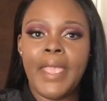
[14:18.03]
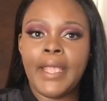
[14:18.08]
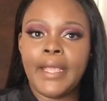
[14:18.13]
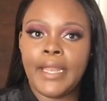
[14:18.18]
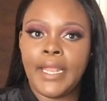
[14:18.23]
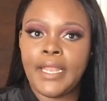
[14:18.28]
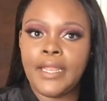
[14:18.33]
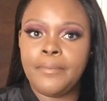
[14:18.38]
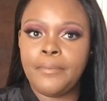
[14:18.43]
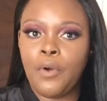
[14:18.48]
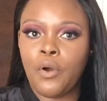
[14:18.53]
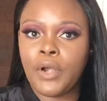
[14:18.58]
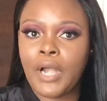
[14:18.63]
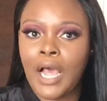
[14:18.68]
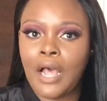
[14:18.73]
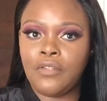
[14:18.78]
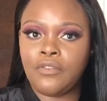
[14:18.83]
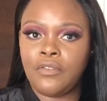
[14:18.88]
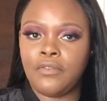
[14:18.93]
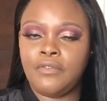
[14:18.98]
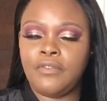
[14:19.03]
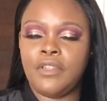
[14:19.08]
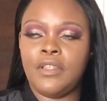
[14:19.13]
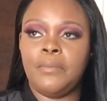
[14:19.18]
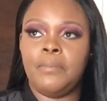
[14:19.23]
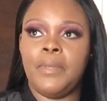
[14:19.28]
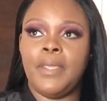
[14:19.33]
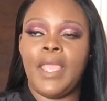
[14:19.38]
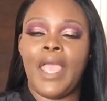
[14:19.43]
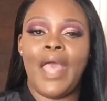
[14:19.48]
make it anymore in House of
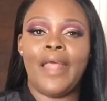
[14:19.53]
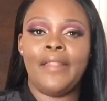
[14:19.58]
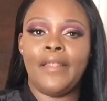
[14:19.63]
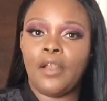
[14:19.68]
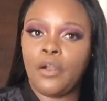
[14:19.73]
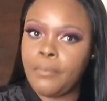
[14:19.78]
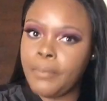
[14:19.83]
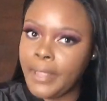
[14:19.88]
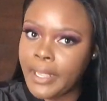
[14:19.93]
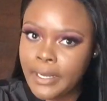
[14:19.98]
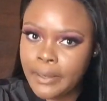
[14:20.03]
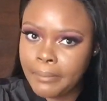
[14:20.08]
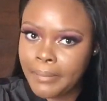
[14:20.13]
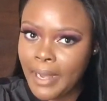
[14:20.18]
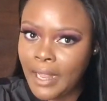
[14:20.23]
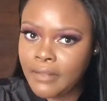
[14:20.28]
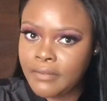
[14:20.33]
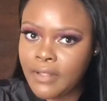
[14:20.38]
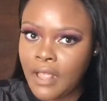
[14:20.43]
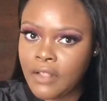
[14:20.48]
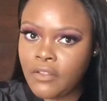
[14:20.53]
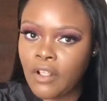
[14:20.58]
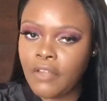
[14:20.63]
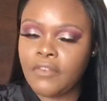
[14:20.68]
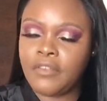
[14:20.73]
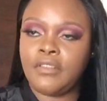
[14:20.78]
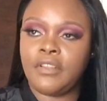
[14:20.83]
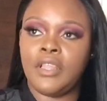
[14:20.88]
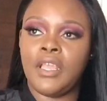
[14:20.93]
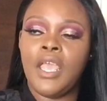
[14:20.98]
CB, and they don't make it in plus size,
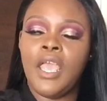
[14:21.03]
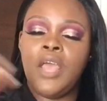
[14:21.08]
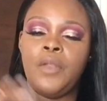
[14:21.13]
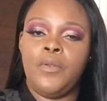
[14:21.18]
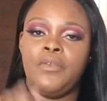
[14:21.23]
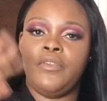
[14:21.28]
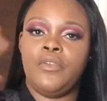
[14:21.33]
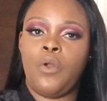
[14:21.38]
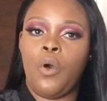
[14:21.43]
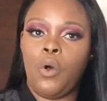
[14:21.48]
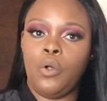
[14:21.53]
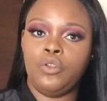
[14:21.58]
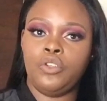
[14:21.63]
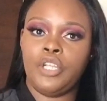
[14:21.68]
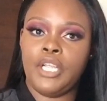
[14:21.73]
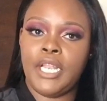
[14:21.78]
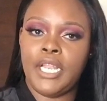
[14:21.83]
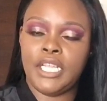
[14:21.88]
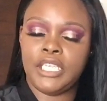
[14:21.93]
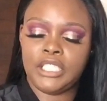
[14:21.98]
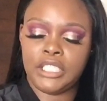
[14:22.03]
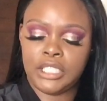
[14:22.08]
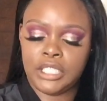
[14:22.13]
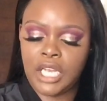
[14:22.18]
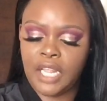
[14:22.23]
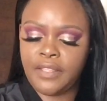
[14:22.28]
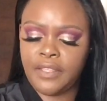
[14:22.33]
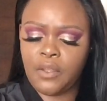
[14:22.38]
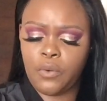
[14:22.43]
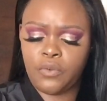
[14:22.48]
obviously, because an old collection,
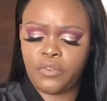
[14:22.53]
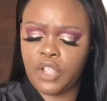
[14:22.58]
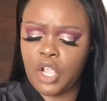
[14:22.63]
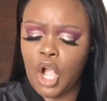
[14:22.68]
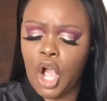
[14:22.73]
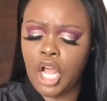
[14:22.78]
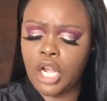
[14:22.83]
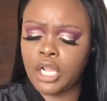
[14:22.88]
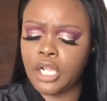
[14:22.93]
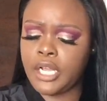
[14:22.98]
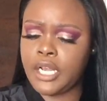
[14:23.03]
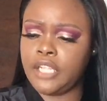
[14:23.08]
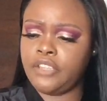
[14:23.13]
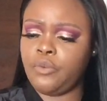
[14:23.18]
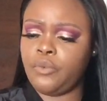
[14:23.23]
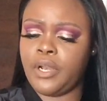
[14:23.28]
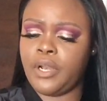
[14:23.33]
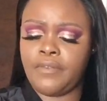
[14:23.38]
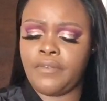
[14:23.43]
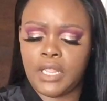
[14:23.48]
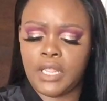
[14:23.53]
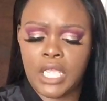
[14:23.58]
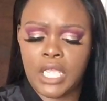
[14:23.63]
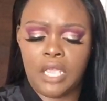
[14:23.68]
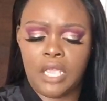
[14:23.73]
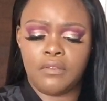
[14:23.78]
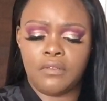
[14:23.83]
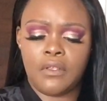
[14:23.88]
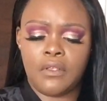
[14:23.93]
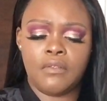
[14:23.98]
I think it was the garden collection, whatever the
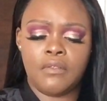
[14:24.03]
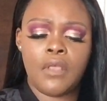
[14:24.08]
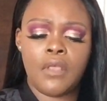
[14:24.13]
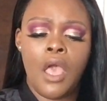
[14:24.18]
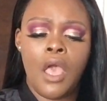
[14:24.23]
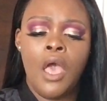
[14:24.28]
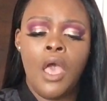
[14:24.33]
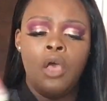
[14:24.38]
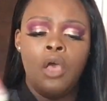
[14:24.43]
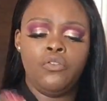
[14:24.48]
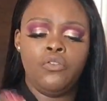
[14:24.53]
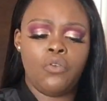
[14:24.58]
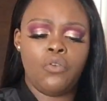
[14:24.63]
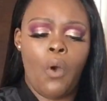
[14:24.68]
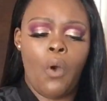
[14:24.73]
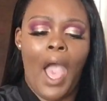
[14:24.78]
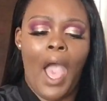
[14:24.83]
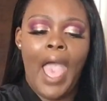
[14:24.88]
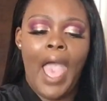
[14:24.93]
case is. So